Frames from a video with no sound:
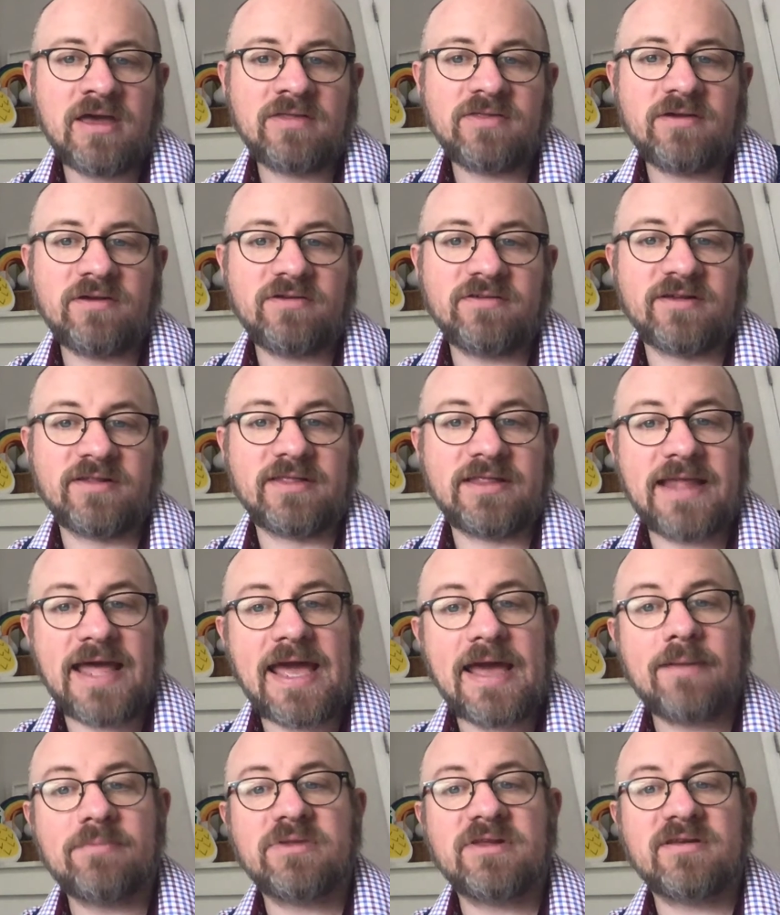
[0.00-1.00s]
there's a
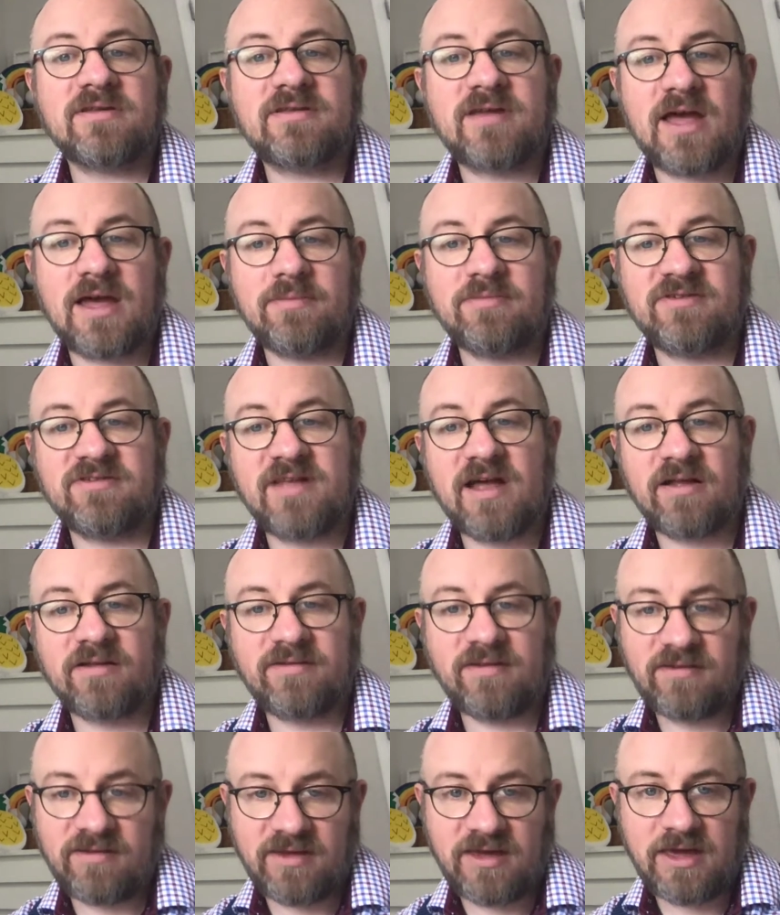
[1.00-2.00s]
lambda times
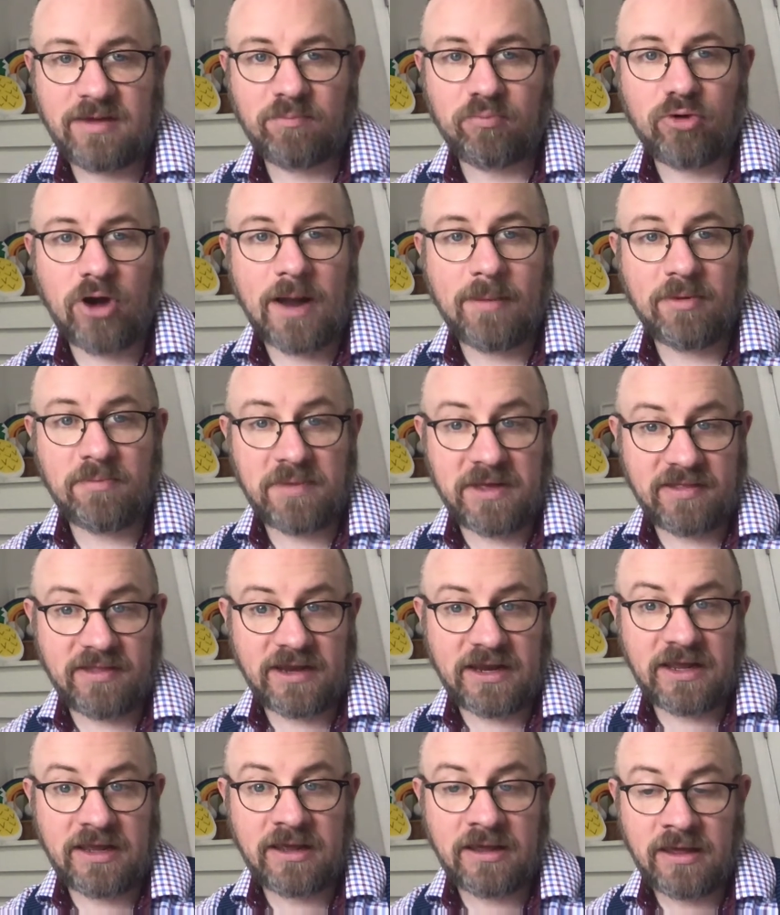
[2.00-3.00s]
delta t
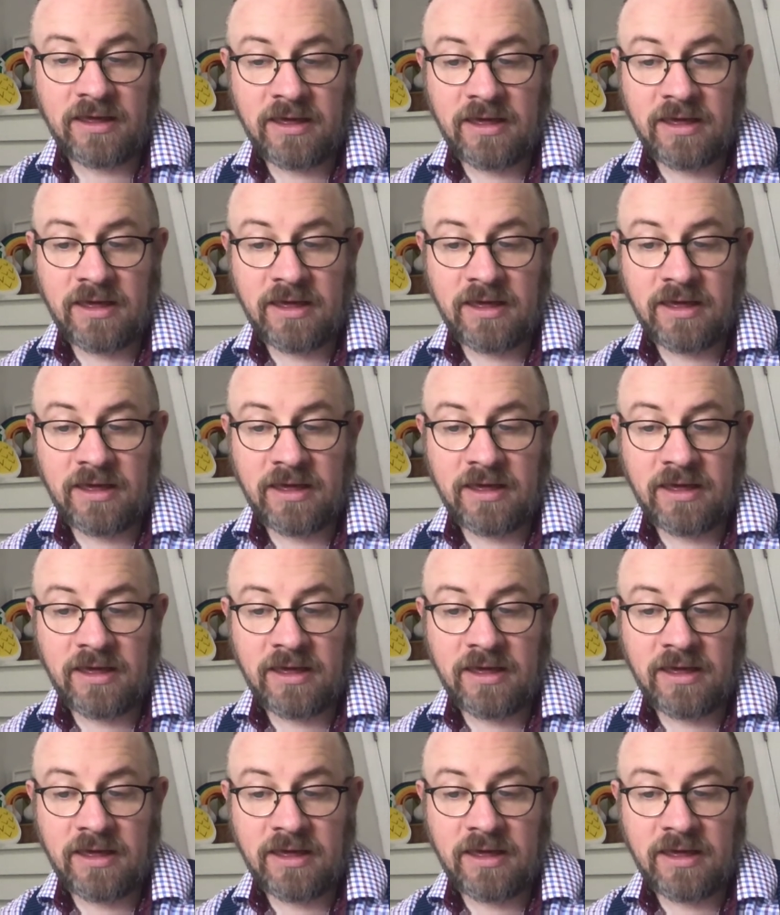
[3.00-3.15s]
probability